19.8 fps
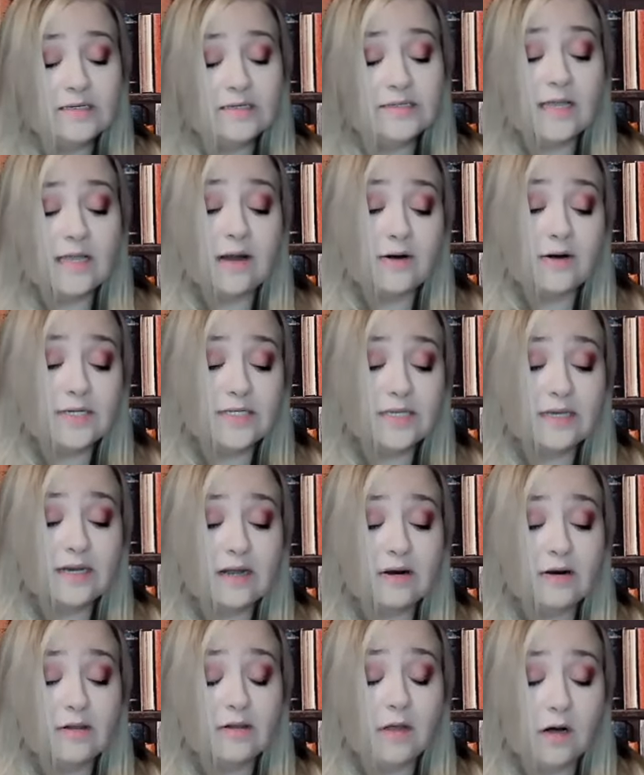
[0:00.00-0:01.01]
Cyrus
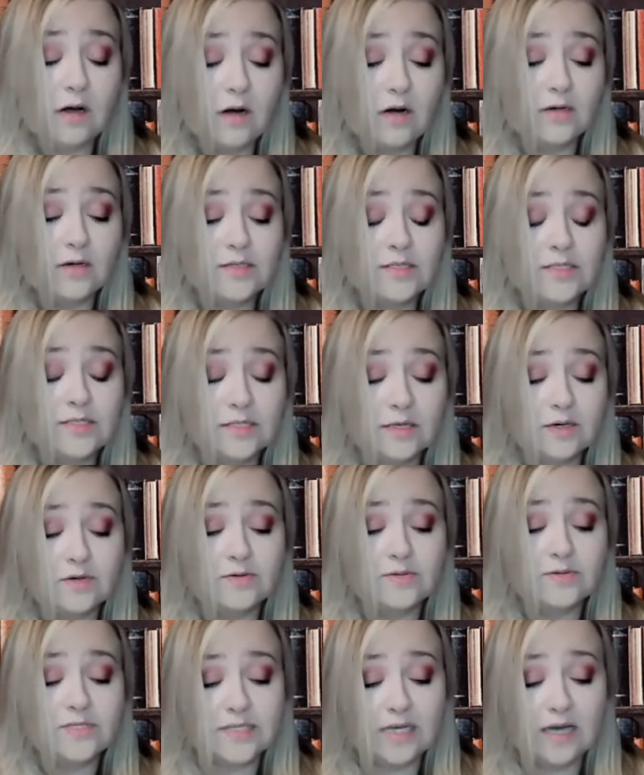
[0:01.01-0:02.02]
let out a long,
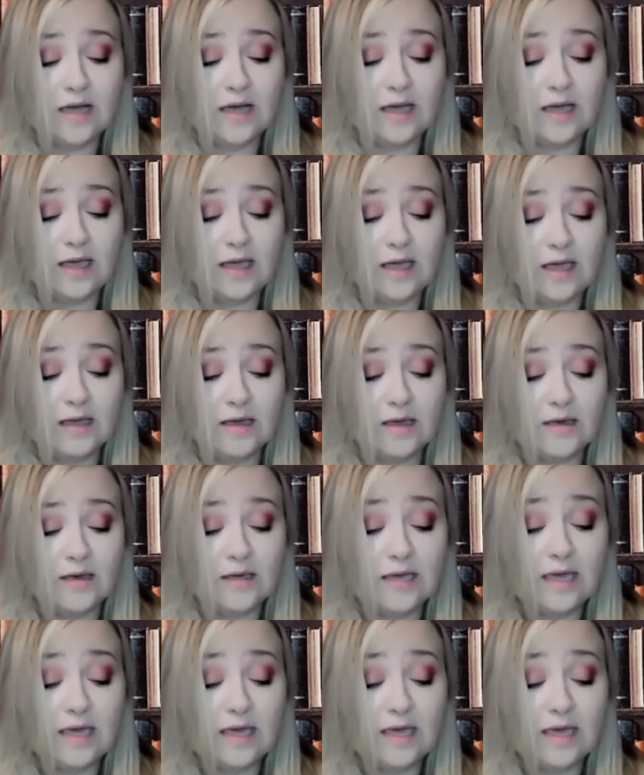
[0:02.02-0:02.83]
slow sigh.